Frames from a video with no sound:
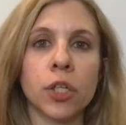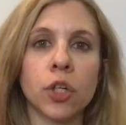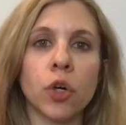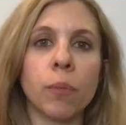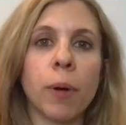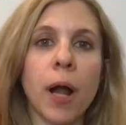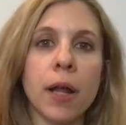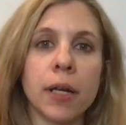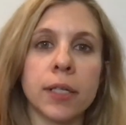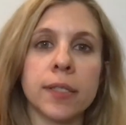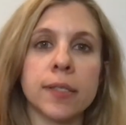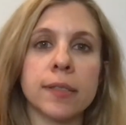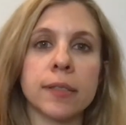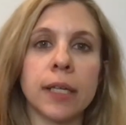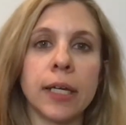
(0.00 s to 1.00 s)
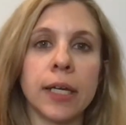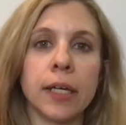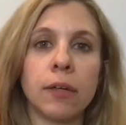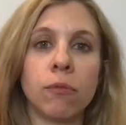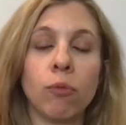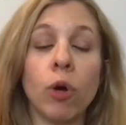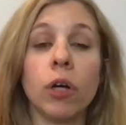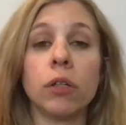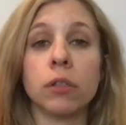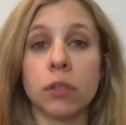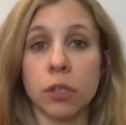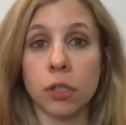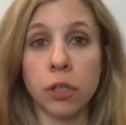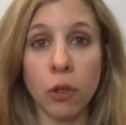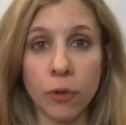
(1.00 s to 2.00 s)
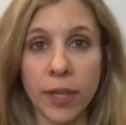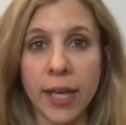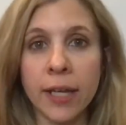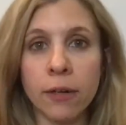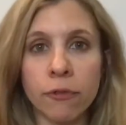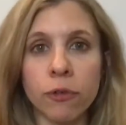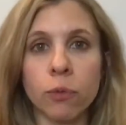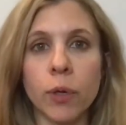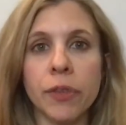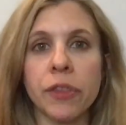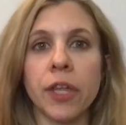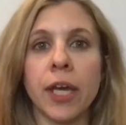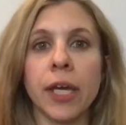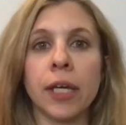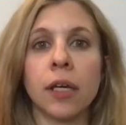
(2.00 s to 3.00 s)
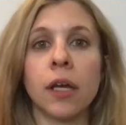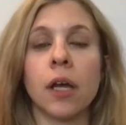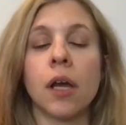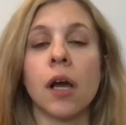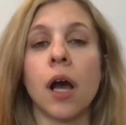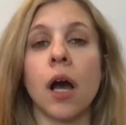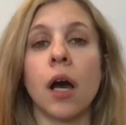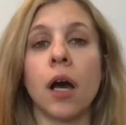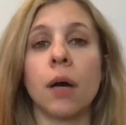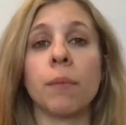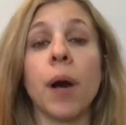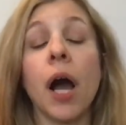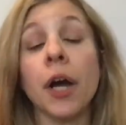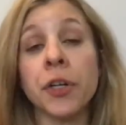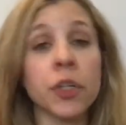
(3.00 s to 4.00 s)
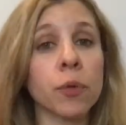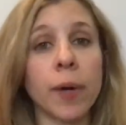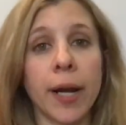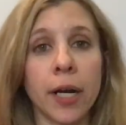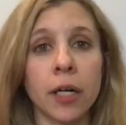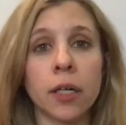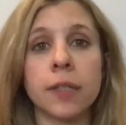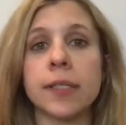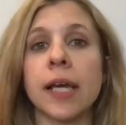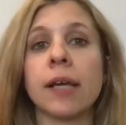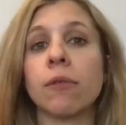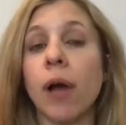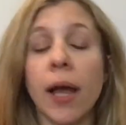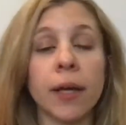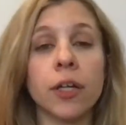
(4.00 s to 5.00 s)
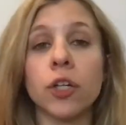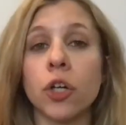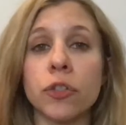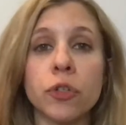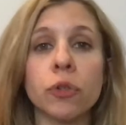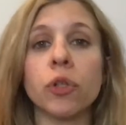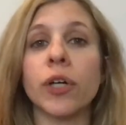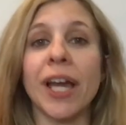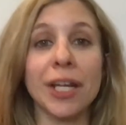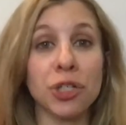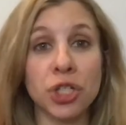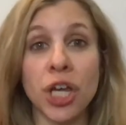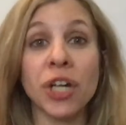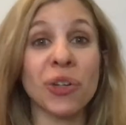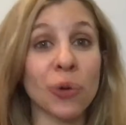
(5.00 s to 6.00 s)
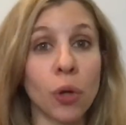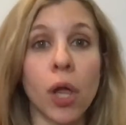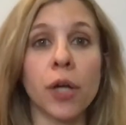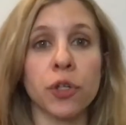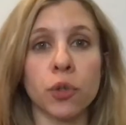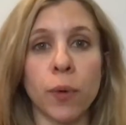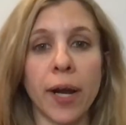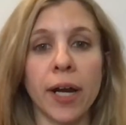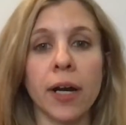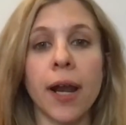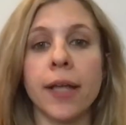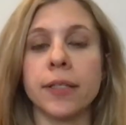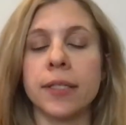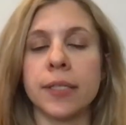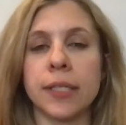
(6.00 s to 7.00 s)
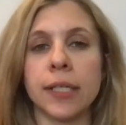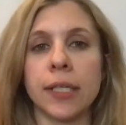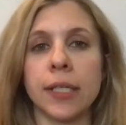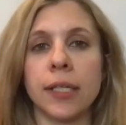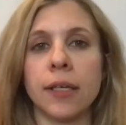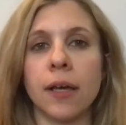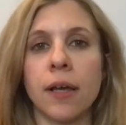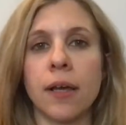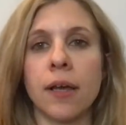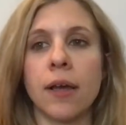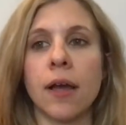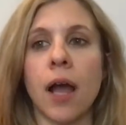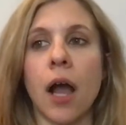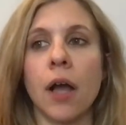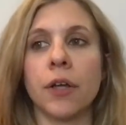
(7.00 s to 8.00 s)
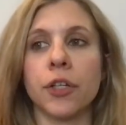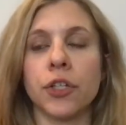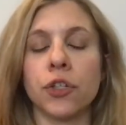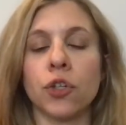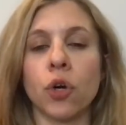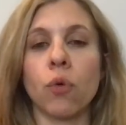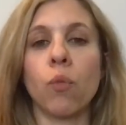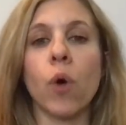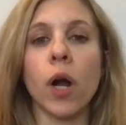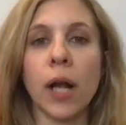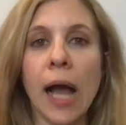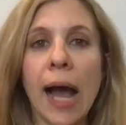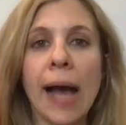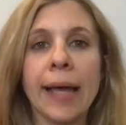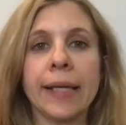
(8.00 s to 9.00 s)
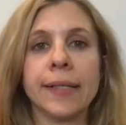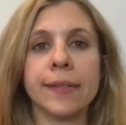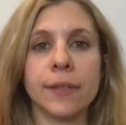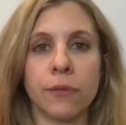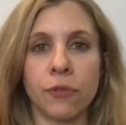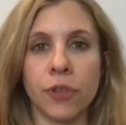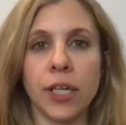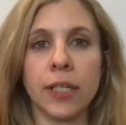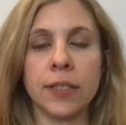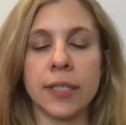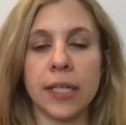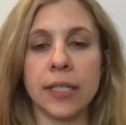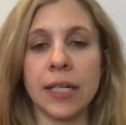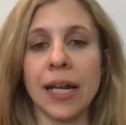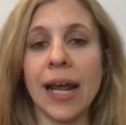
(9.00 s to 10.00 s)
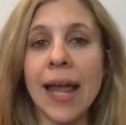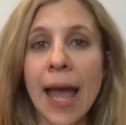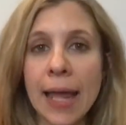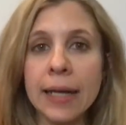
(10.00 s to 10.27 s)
products like, well, clothing for one thing, underwear, because I could also look at general underwear and see, what kinds of things they did. I had